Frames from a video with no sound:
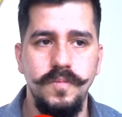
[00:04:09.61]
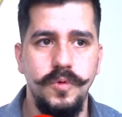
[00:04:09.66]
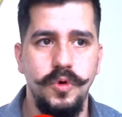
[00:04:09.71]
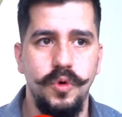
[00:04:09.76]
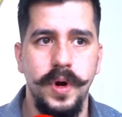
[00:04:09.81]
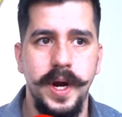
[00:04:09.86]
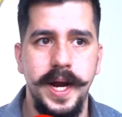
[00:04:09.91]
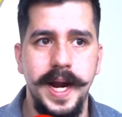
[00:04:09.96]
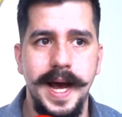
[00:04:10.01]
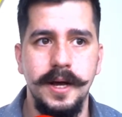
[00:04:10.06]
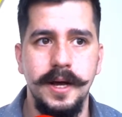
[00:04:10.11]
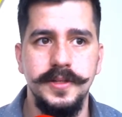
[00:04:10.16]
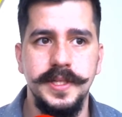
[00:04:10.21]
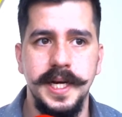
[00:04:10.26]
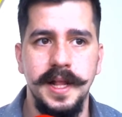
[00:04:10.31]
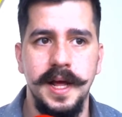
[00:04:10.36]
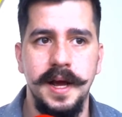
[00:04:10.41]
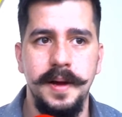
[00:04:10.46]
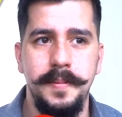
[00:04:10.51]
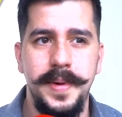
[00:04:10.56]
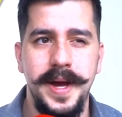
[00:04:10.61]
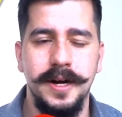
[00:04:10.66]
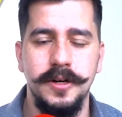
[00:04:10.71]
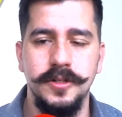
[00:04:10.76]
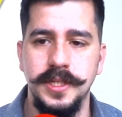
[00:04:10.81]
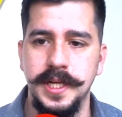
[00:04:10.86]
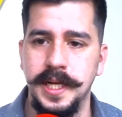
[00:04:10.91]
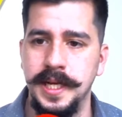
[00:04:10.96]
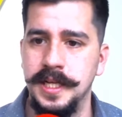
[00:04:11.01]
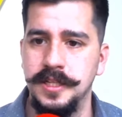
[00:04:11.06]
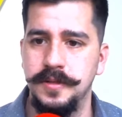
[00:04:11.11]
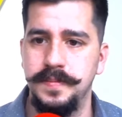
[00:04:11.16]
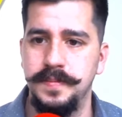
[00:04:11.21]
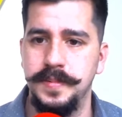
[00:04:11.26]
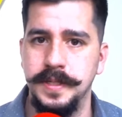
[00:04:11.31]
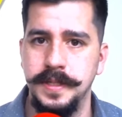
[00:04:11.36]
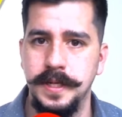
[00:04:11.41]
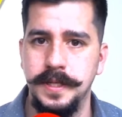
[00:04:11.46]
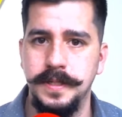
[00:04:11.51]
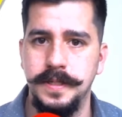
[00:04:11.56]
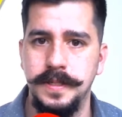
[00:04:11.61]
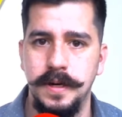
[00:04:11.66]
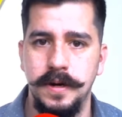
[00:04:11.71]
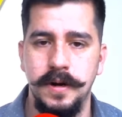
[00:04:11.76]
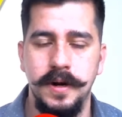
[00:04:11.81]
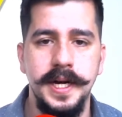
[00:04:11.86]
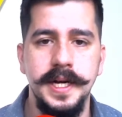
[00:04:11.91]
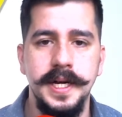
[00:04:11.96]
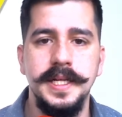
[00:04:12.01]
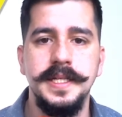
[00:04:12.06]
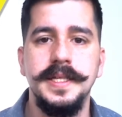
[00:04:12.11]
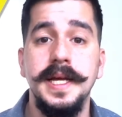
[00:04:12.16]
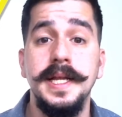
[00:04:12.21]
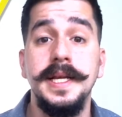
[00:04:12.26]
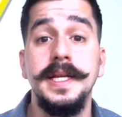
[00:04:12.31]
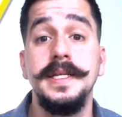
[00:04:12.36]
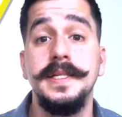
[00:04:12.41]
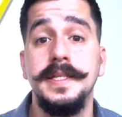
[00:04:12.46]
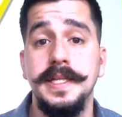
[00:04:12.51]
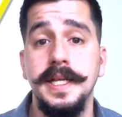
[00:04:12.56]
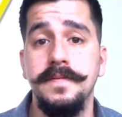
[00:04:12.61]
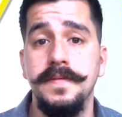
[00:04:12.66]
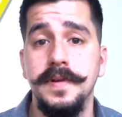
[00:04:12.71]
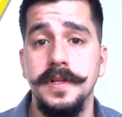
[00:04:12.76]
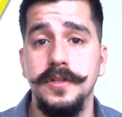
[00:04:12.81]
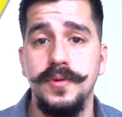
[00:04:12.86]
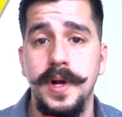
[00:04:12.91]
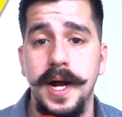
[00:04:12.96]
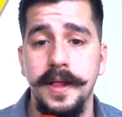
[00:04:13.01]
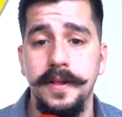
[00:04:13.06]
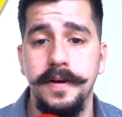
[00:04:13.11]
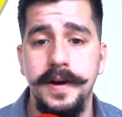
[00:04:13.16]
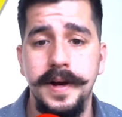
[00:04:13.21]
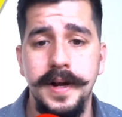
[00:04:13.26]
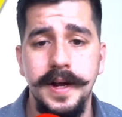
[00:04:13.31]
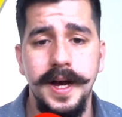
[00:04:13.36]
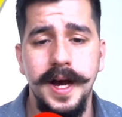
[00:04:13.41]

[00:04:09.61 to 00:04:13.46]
great outside linebackers in his position, or in his defense rather.